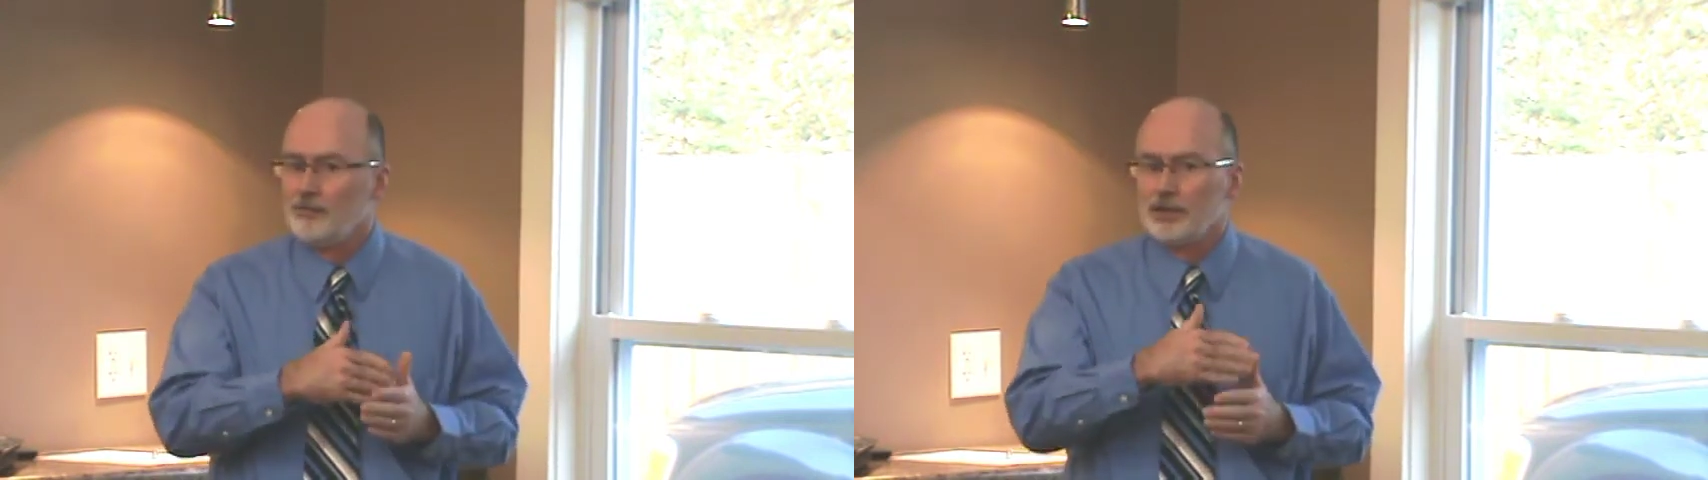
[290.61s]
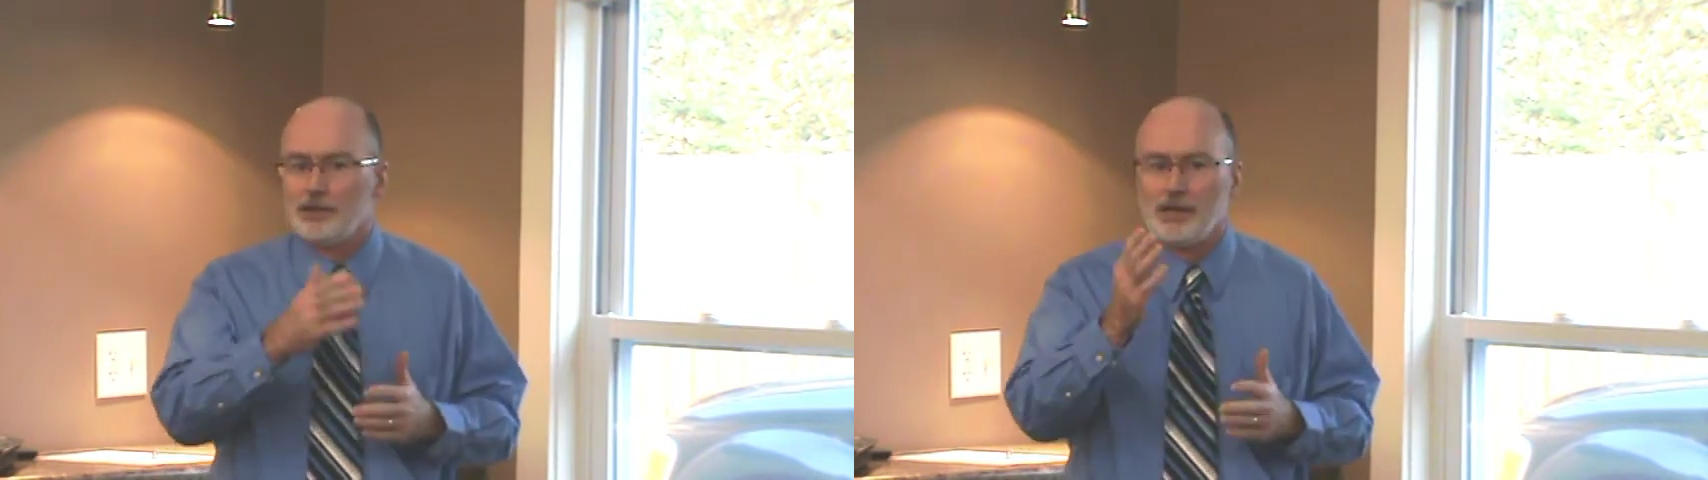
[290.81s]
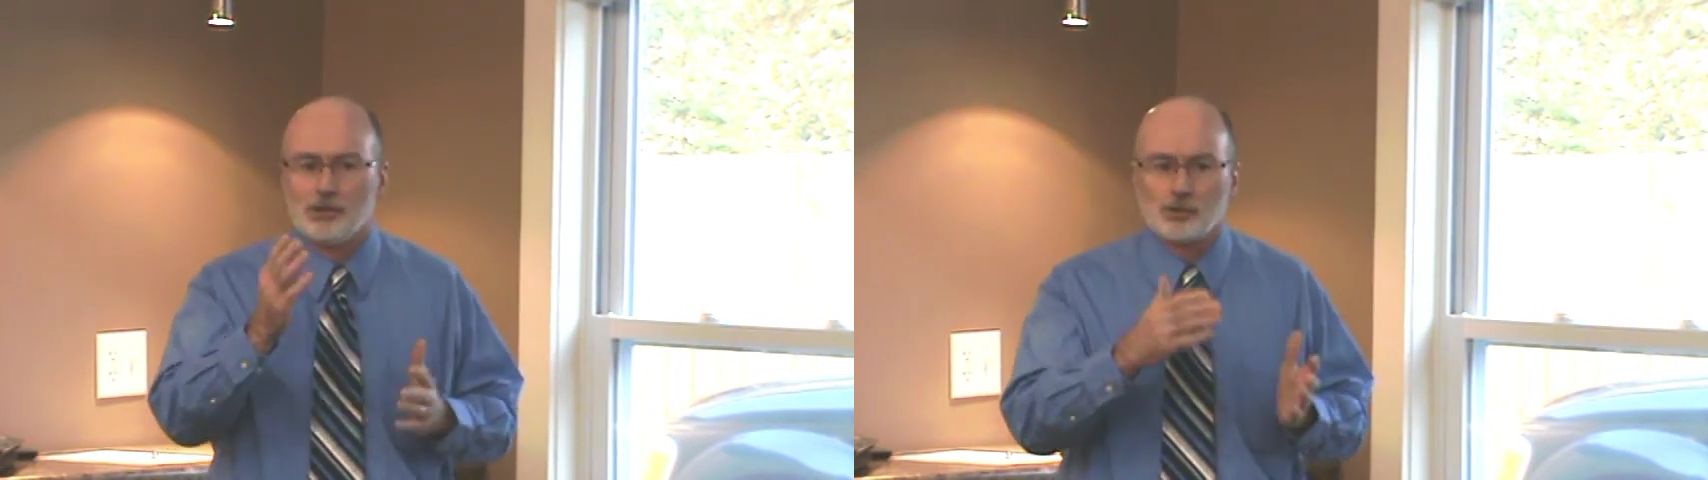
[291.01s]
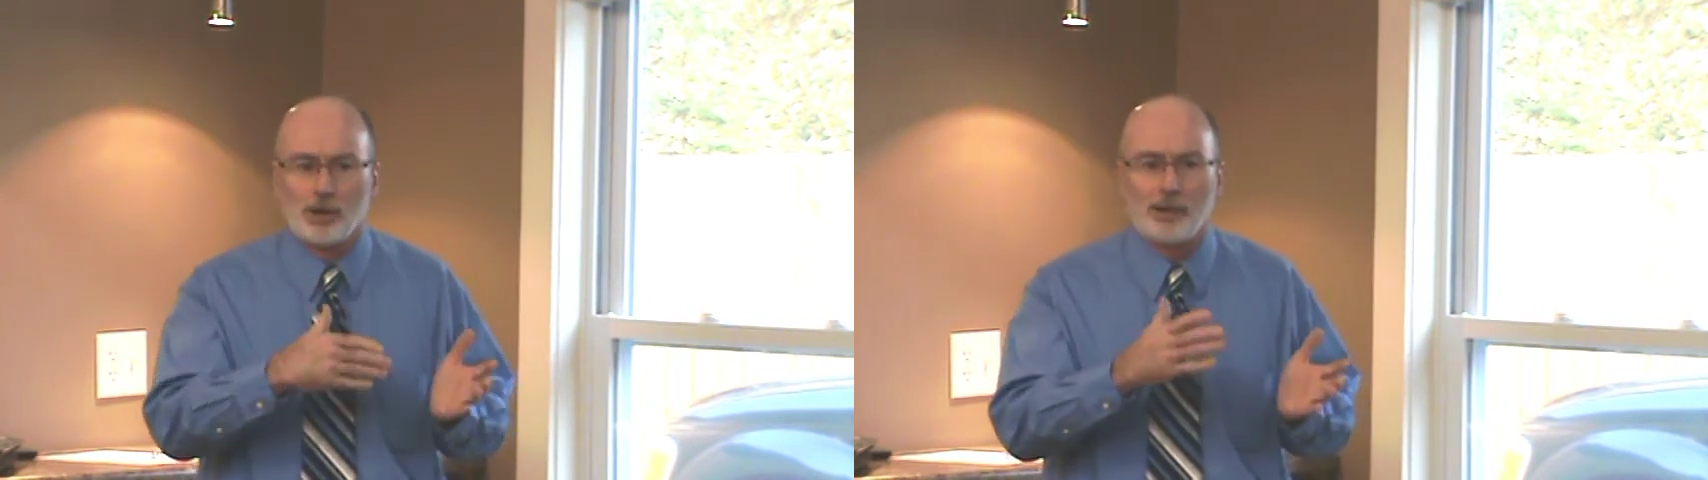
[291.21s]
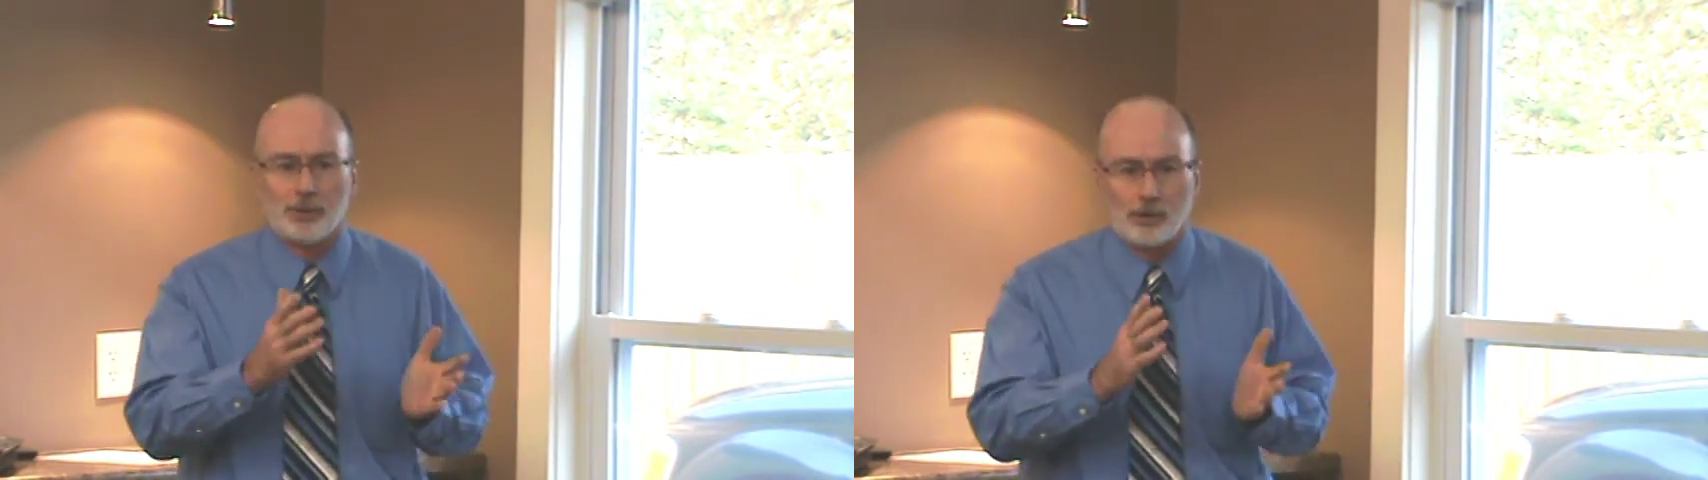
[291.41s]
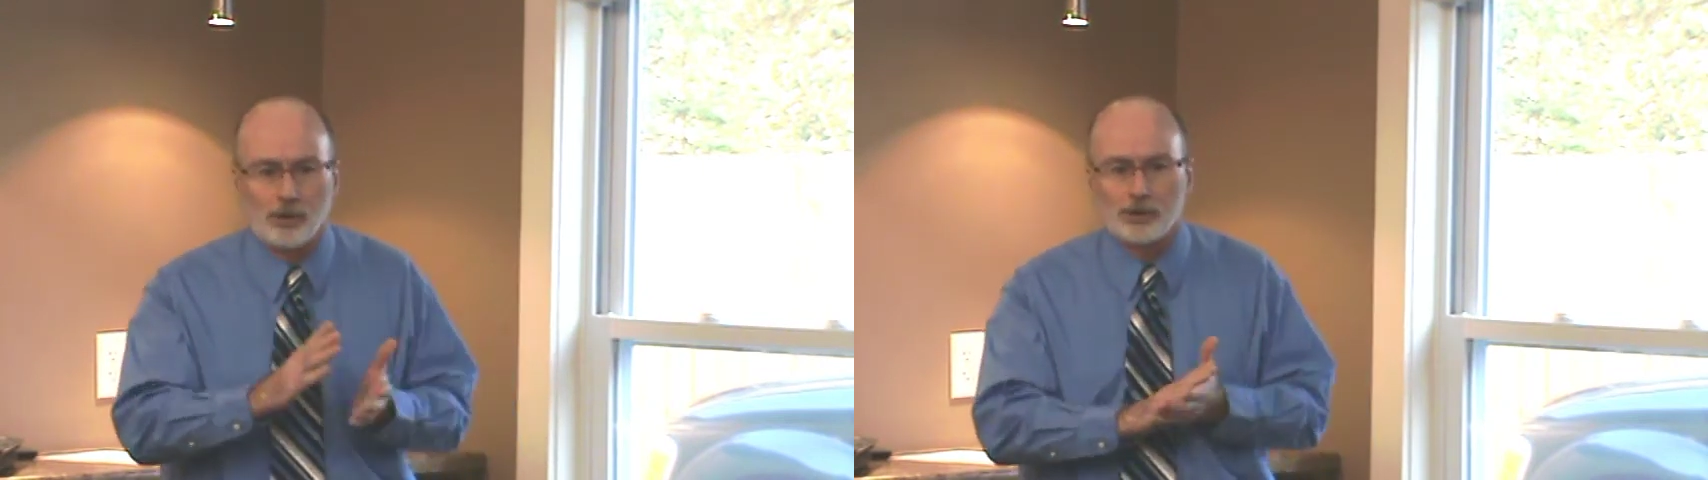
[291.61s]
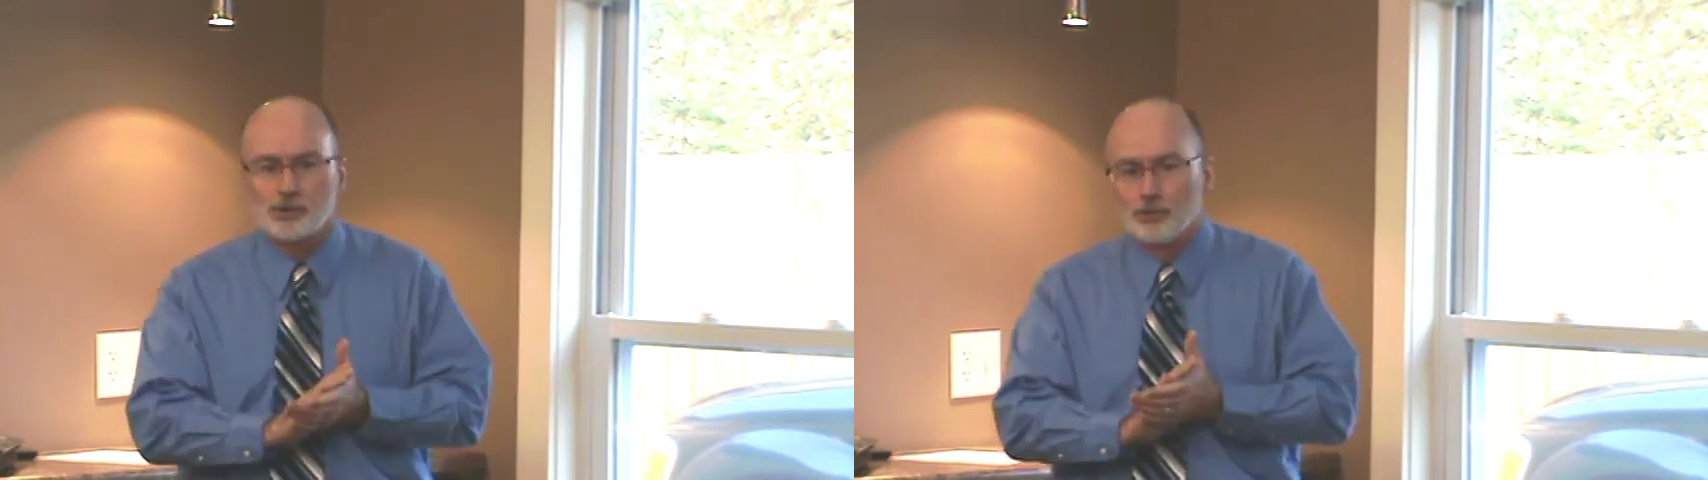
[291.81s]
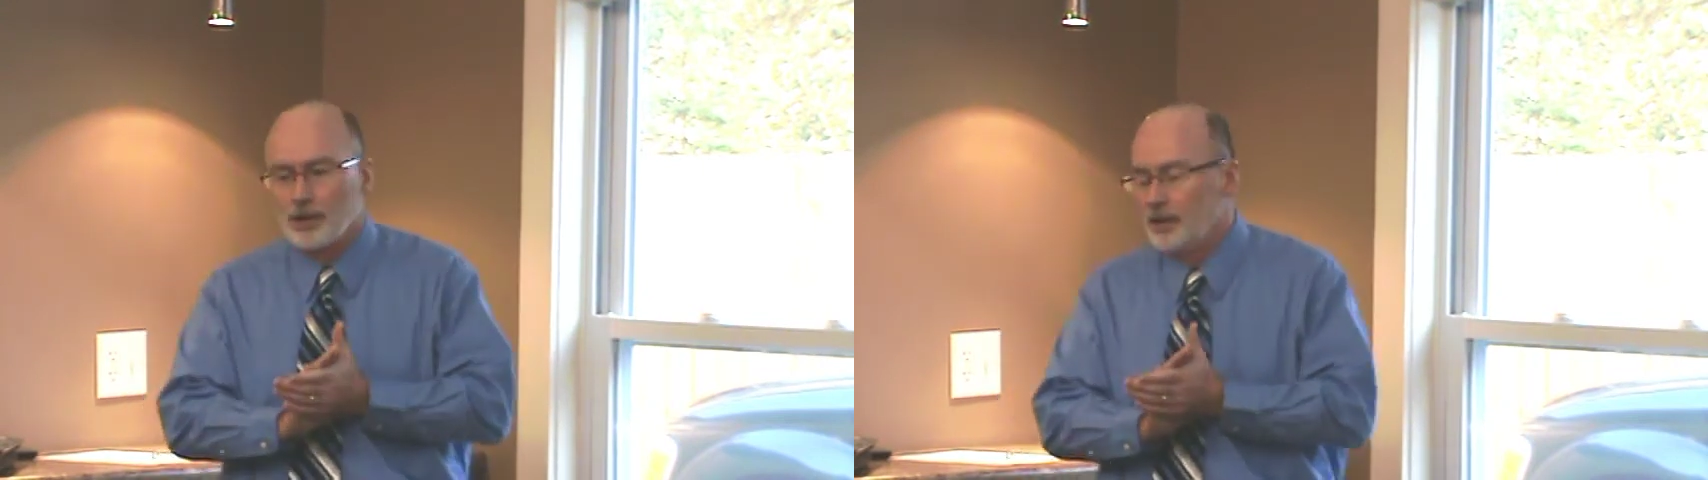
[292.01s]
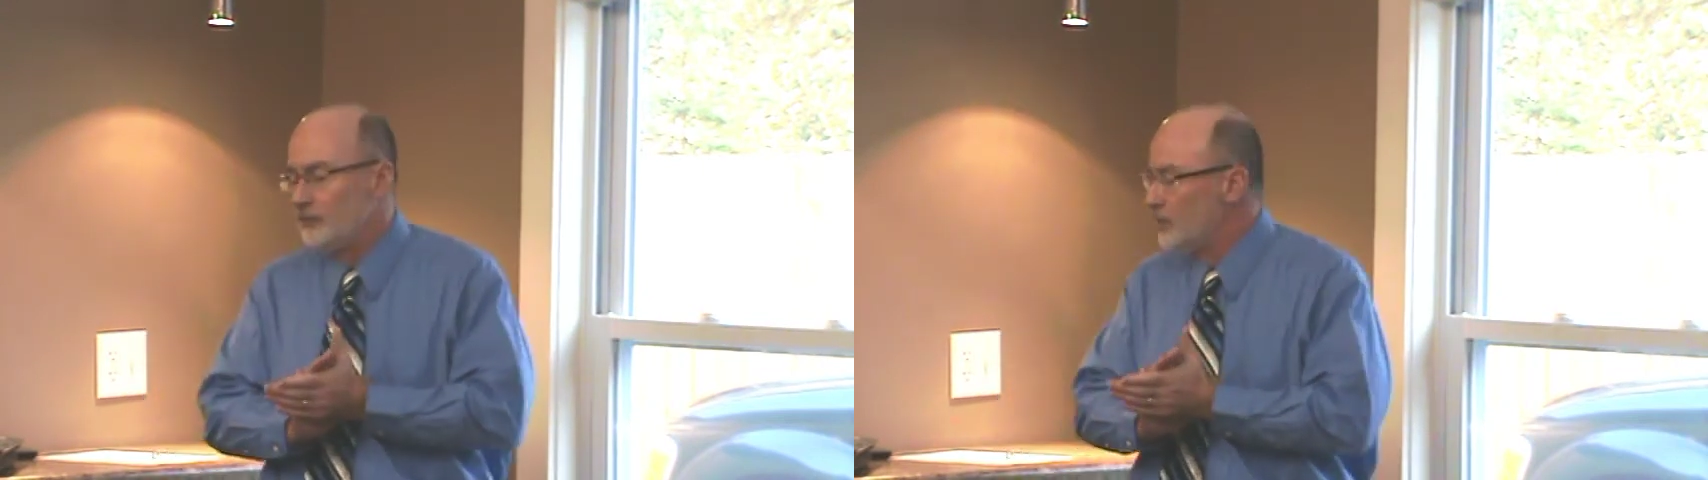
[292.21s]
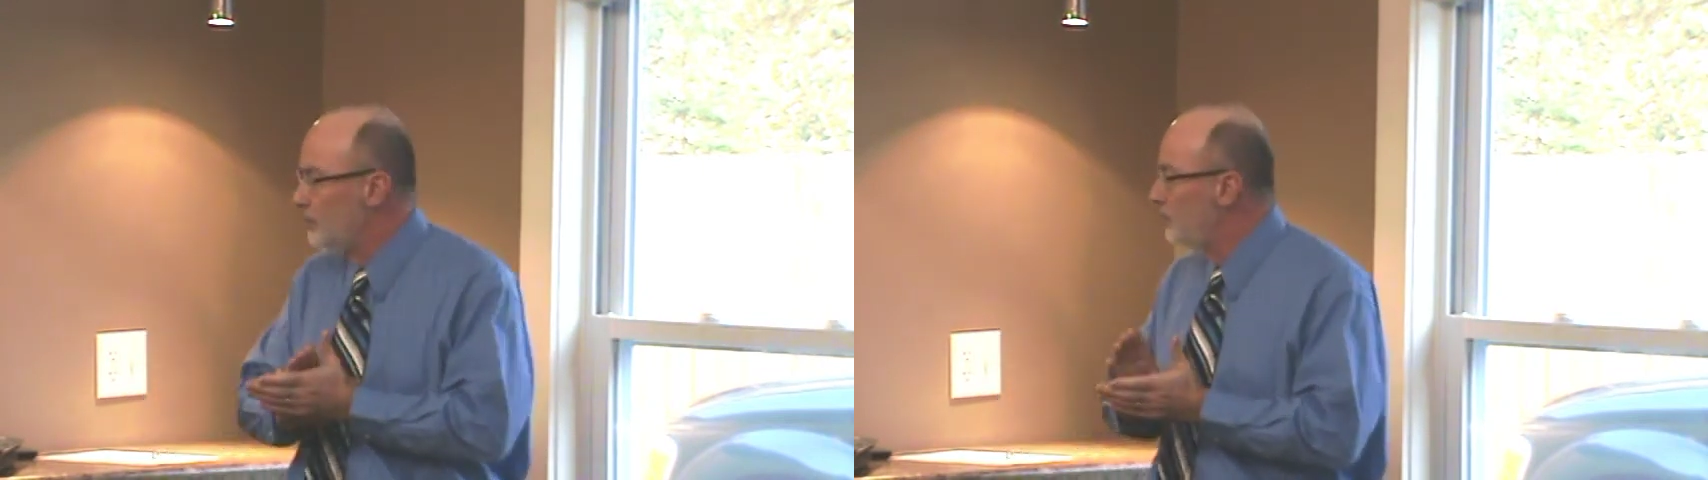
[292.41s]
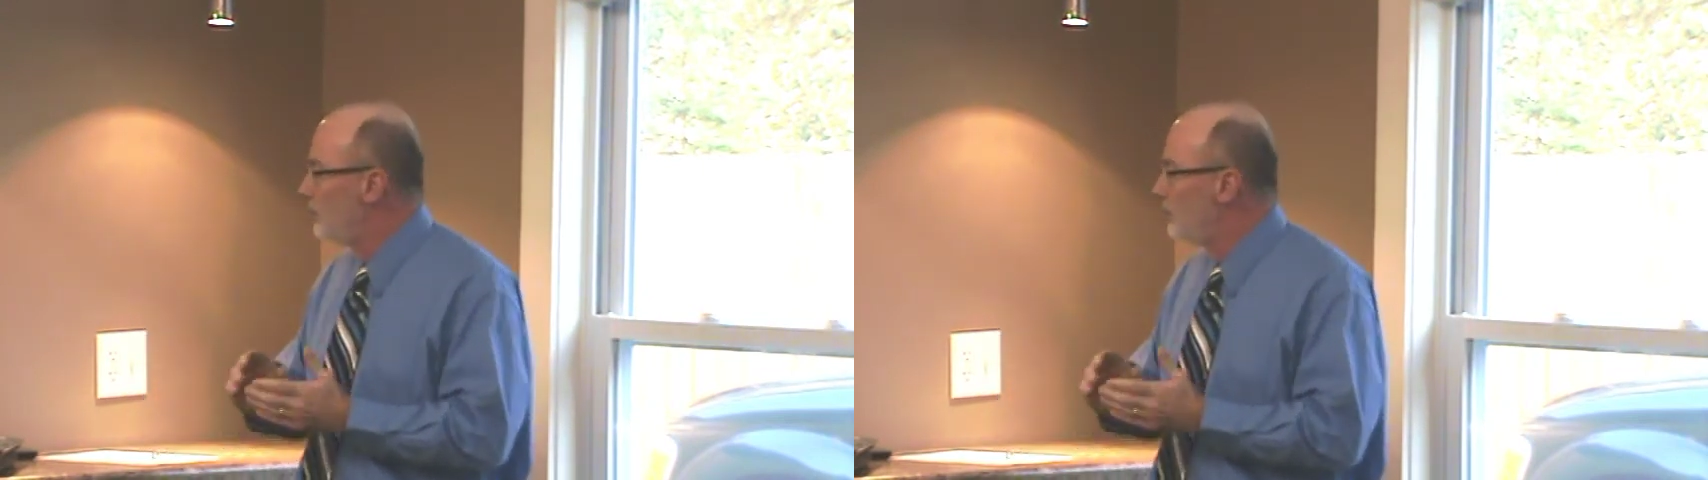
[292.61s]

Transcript: having the data striped across drives,